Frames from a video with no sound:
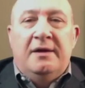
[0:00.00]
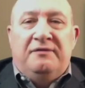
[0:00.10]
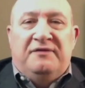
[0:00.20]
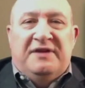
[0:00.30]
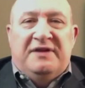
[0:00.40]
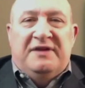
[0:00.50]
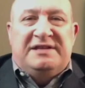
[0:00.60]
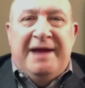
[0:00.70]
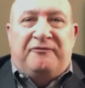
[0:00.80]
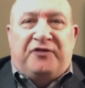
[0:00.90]
This came
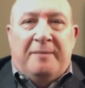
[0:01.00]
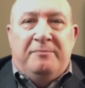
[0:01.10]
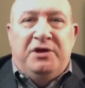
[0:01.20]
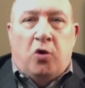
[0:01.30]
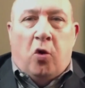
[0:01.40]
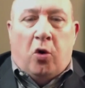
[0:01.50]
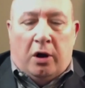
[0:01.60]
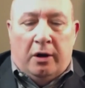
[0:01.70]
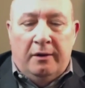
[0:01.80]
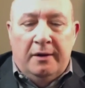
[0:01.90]
from your